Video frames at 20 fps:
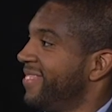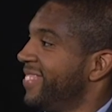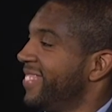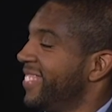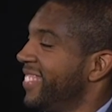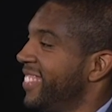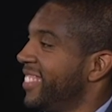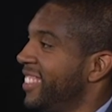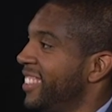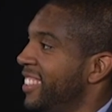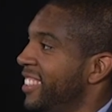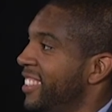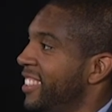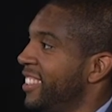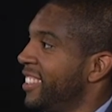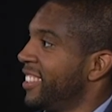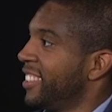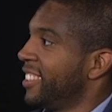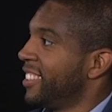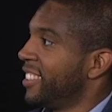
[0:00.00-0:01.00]

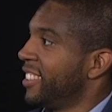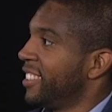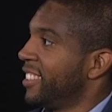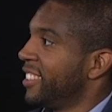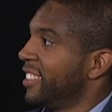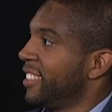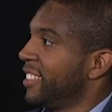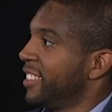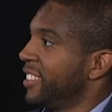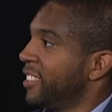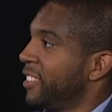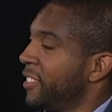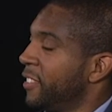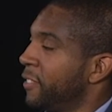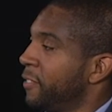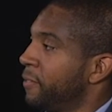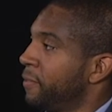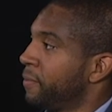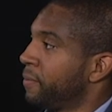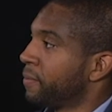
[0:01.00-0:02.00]

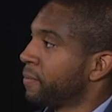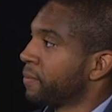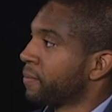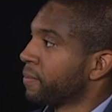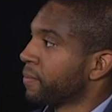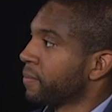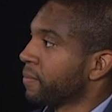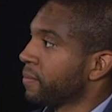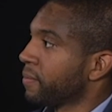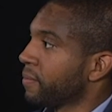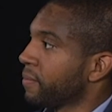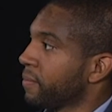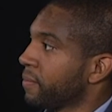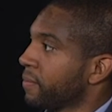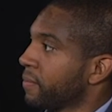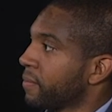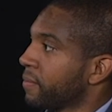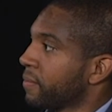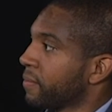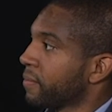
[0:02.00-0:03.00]

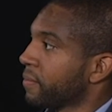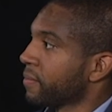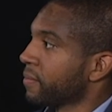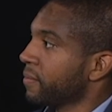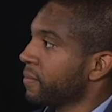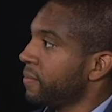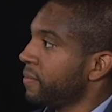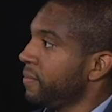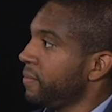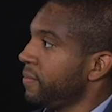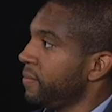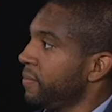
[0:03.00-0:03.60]
This person isn't speaking.